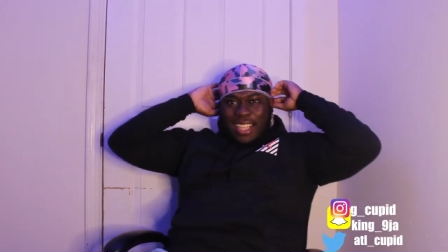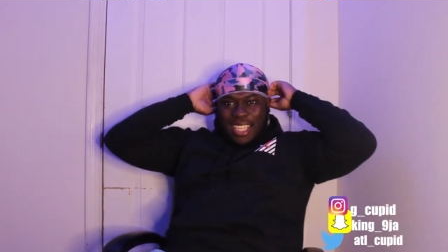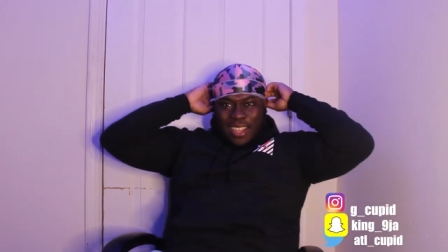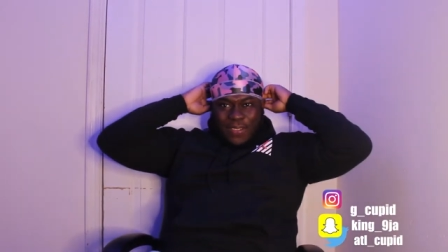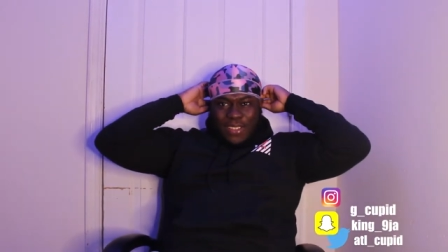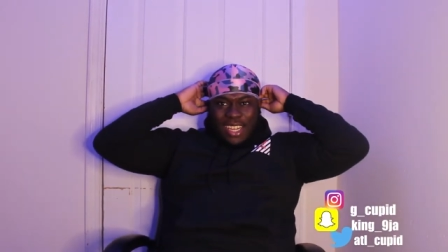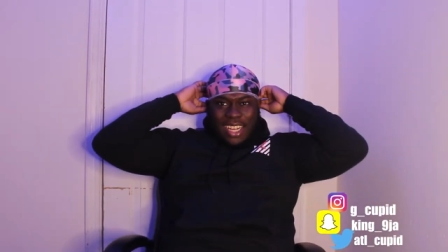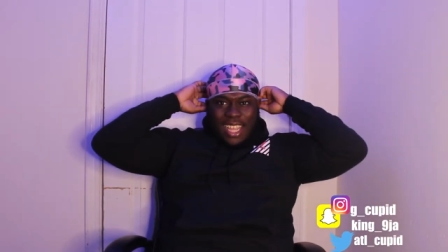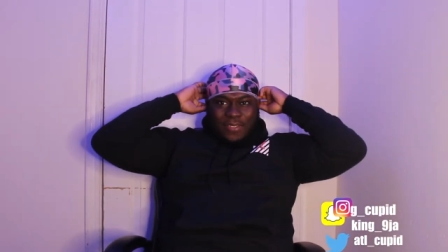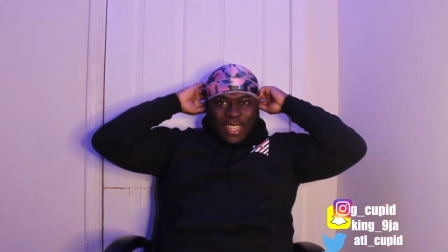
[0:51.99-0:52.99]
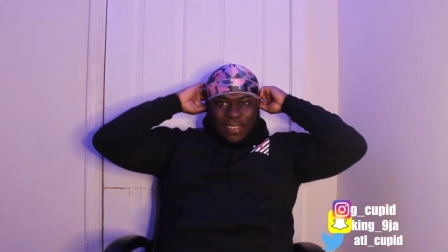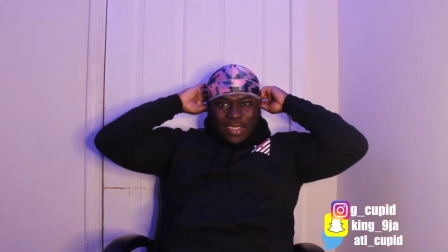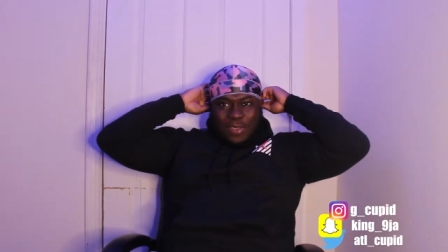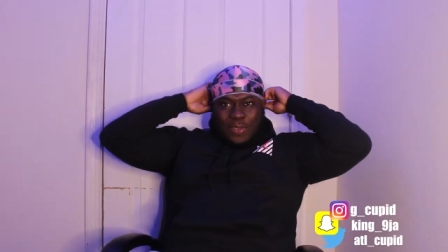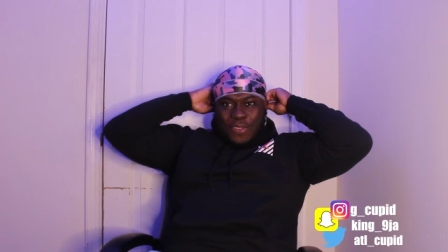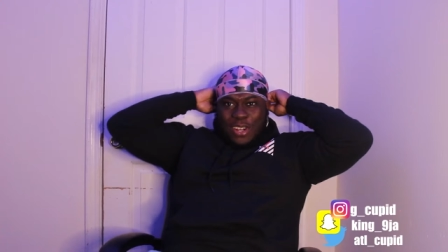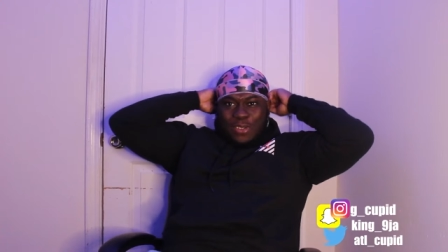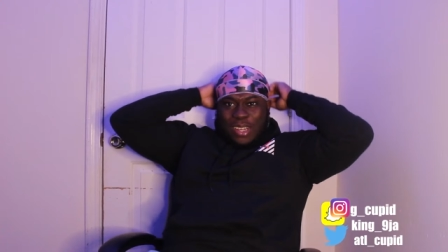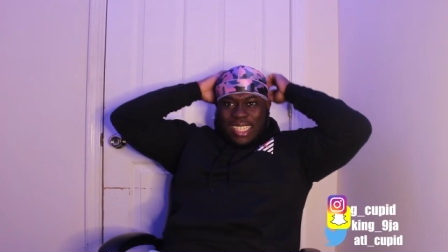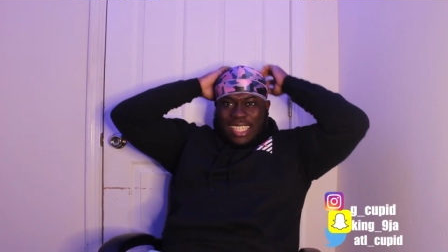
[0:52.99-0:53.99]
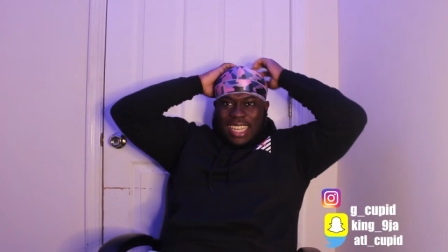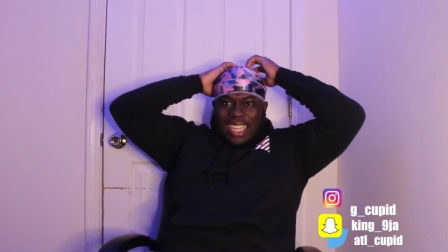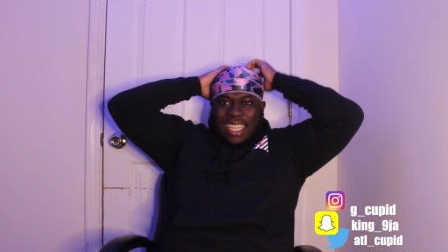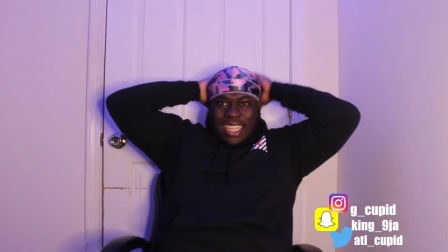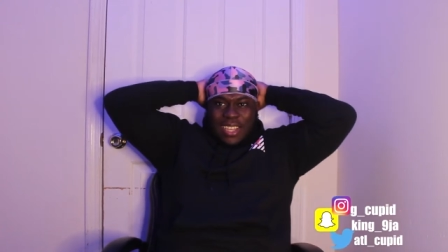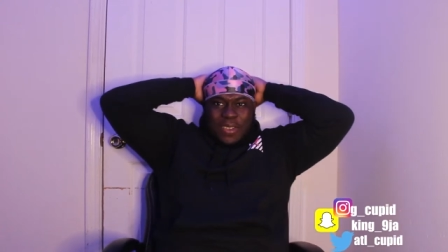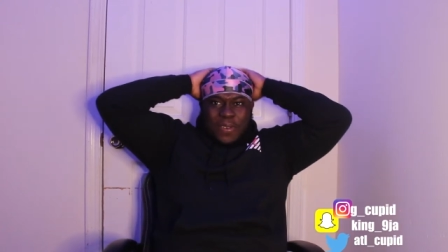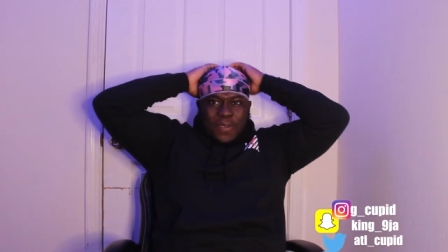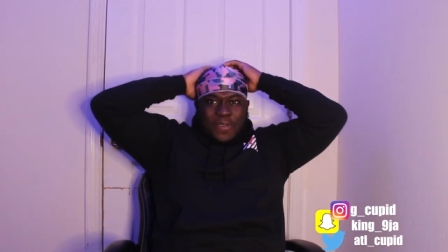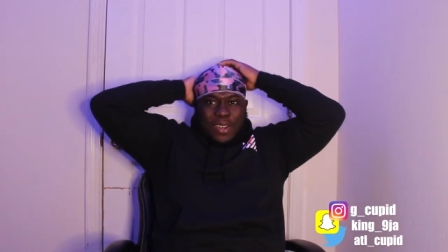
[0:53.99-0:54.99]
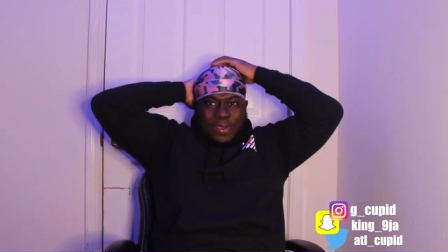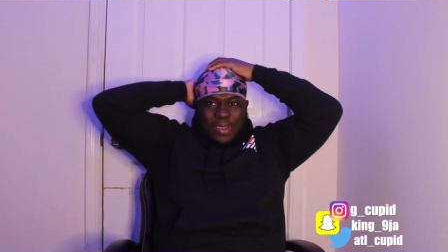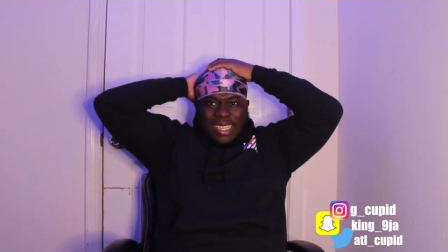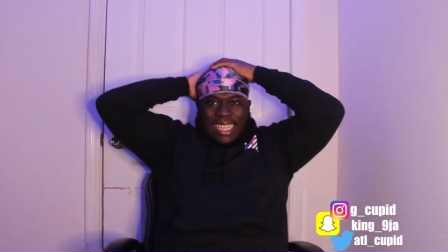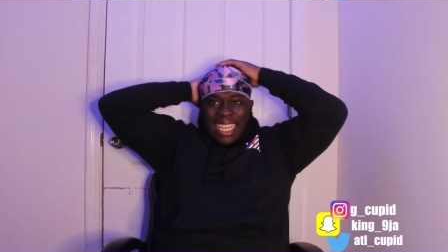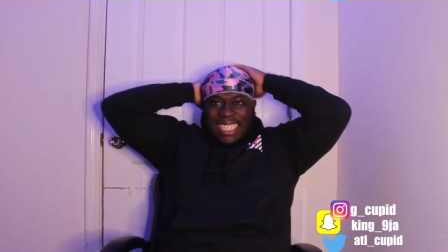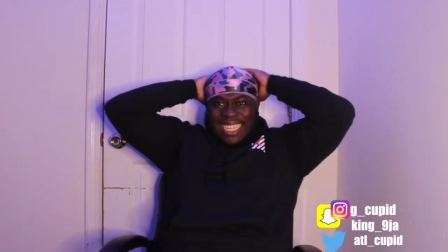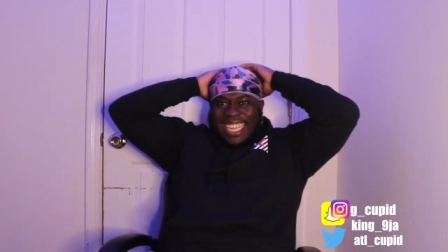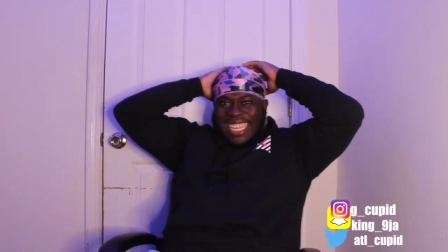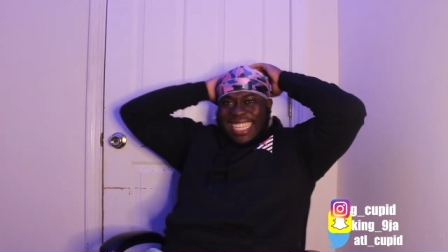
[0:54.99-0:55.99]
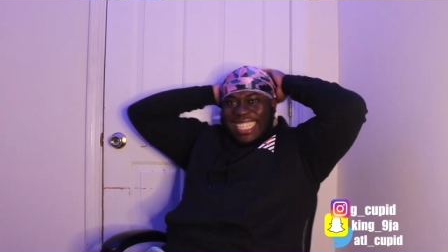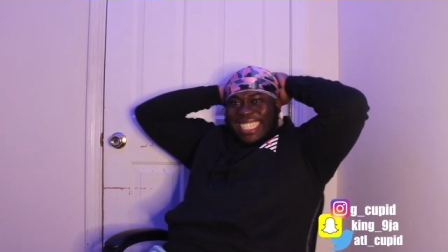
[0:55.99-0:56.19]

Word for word: I think I'm feeling that. I feel, I feel like we finna do this today. Finna do this like today.